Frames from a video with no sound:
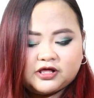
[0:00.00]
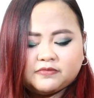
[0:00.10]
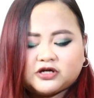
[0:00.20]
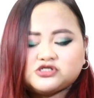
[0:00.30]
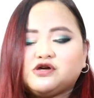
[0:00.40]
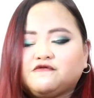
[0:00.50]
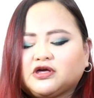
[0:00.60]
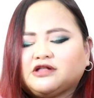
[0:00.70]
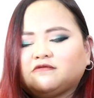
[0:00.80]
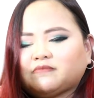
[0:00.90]
I'm not sure if you
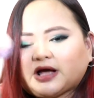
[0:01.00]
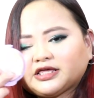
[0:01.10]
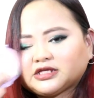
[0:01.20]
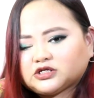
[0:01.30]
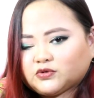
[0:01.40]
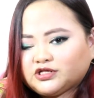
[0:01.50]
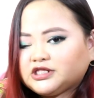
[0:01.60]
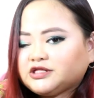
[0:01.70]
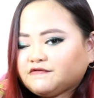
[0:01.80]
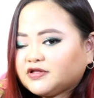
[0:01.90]
can buy this one
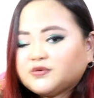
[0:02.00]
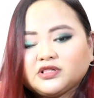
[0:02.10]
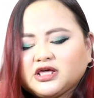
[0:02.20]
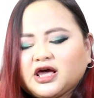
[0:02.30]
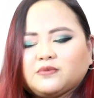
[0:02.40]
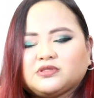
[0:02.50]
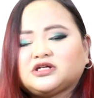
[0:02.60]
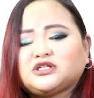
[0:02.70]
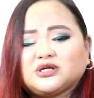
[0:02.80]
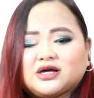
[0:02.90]
individually. I will
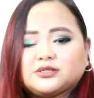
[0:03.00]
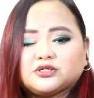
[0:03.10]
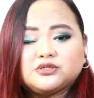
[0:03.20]
let you guys